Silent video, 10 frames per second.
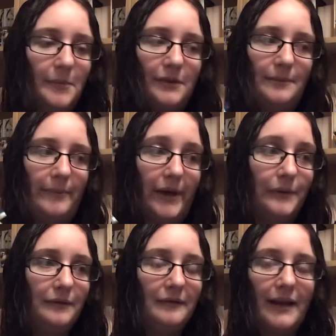what this book is
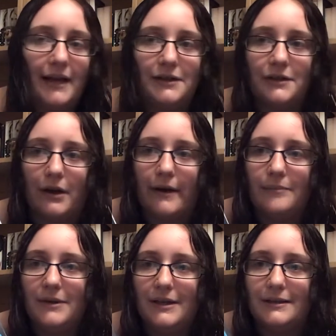about. I just
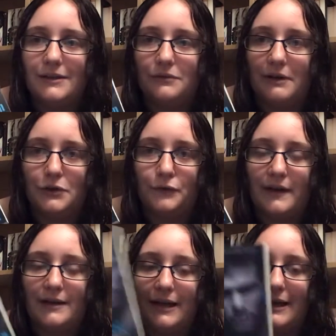got it because it's
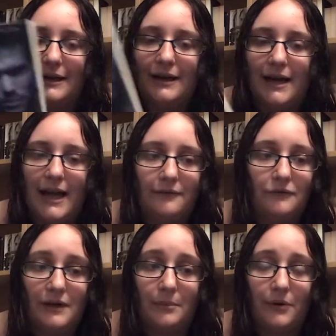Rachel Van Dyken, and I
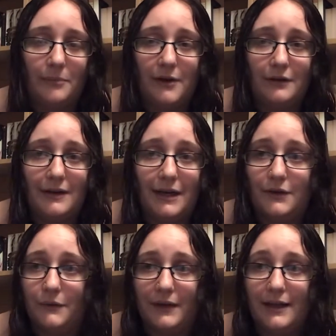haven't read a book by her
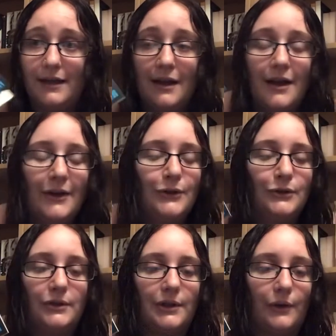that I don't like.
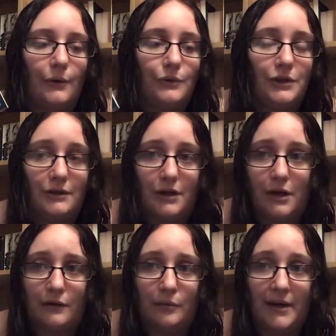So
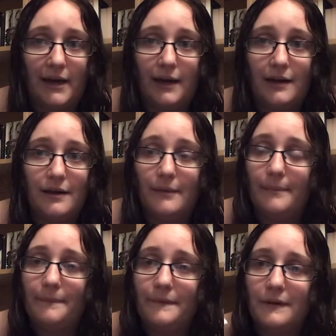she's an auto
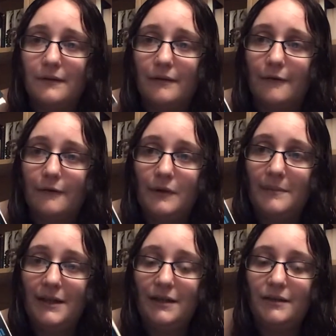buy
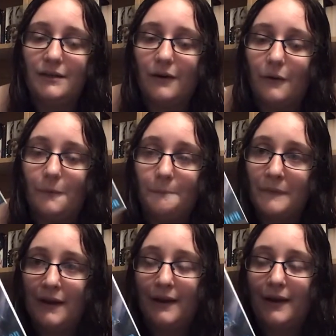for me. So
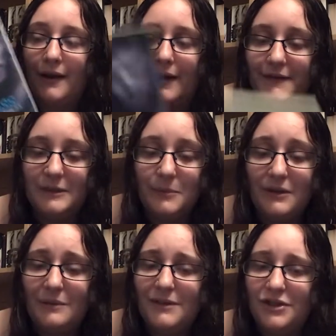got
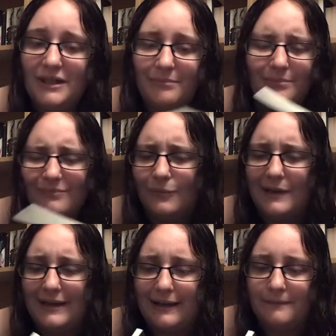this book. It was cheap.
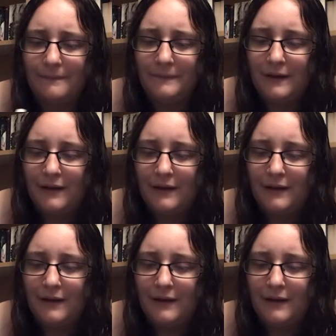Why not?